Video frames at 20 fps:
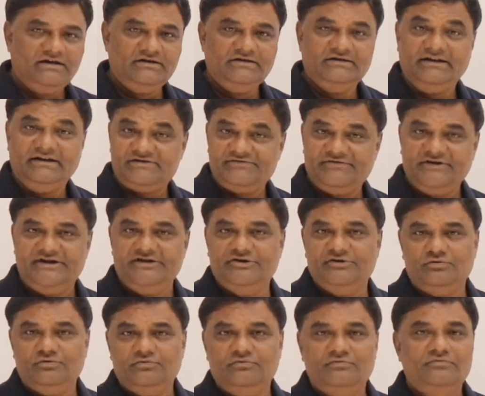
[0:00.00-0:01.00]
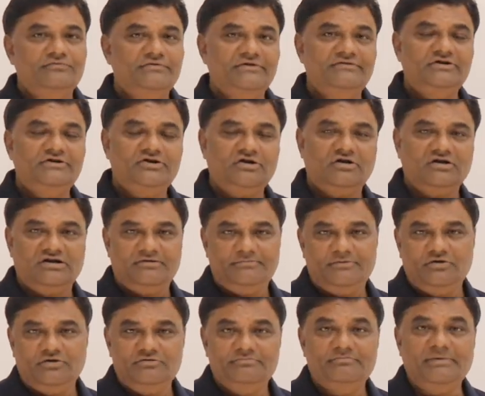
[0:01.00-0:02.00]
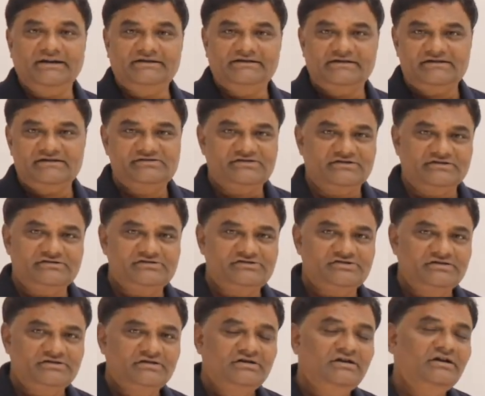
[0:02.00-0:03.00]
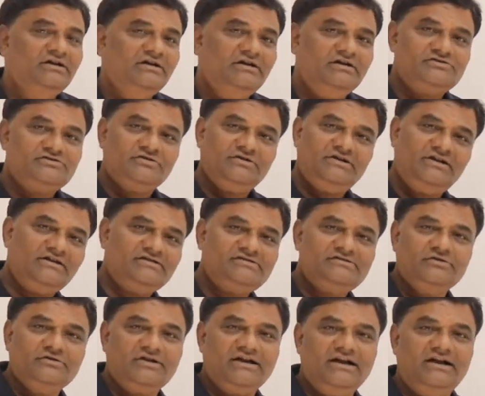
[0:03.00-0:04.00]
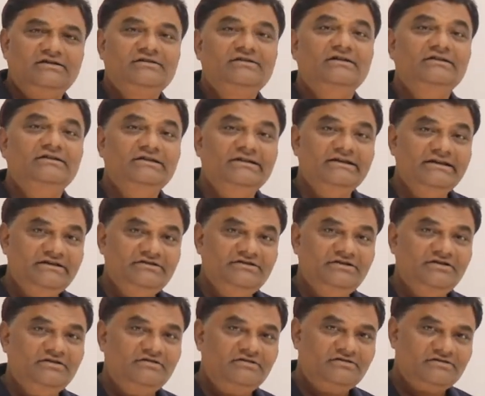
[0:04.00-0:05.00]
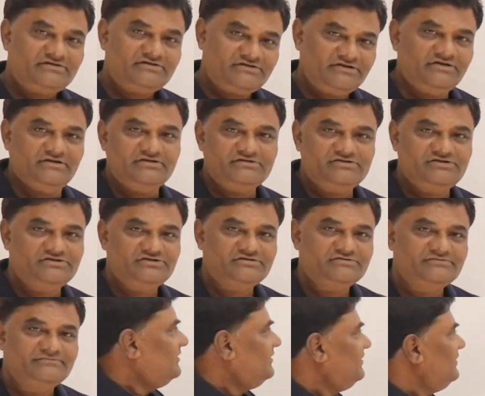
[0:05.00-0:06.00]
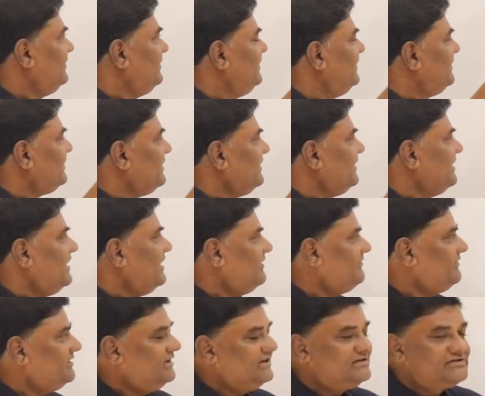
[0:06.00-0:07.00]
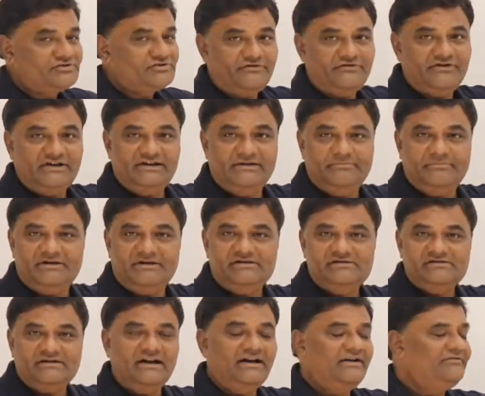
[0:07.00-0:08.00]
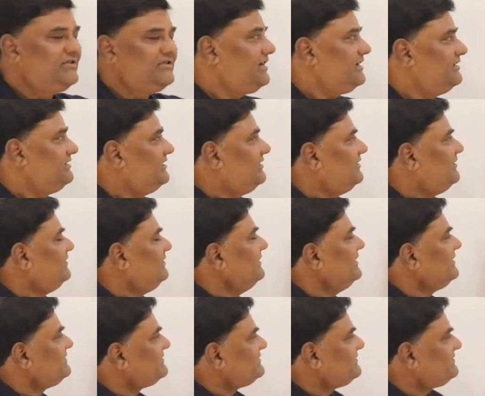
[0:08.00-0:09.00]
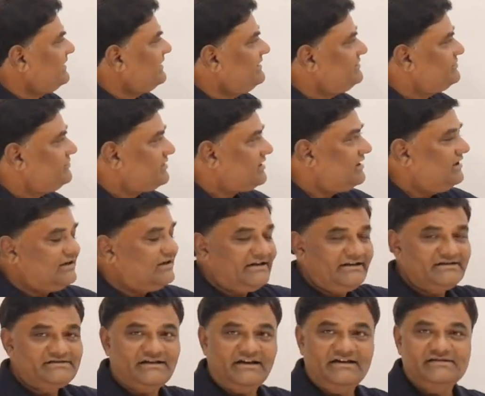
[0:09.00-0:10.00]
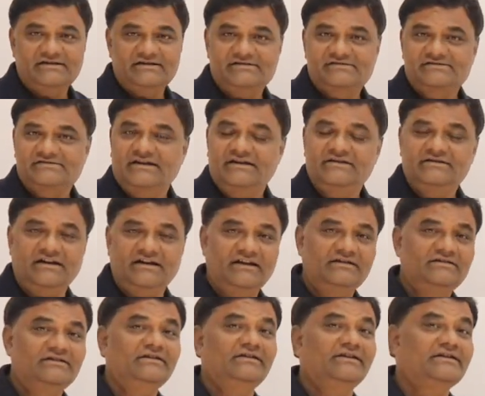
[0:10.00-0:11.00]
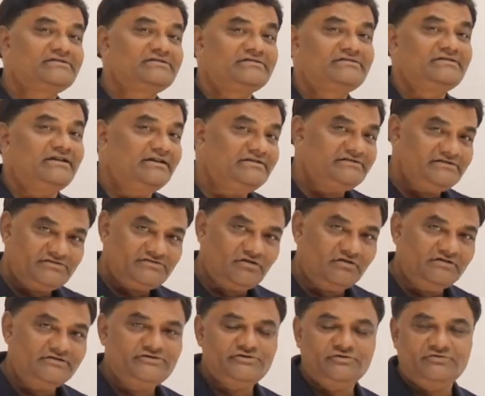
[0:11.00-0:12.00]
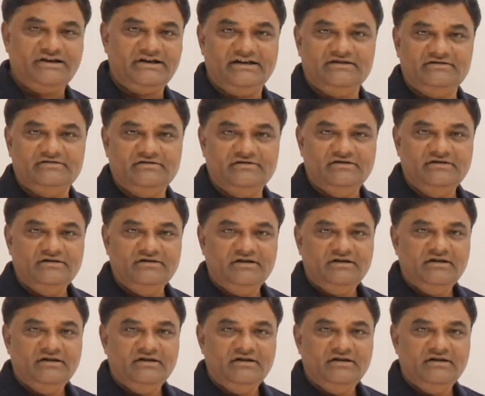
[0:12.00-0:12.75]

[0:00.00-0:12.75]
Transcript: and in the next video, we will talk about binary search. So let us look at linear search. Here I have a list of elements. I have taken a list size or array size as 10 and the list size is also 10.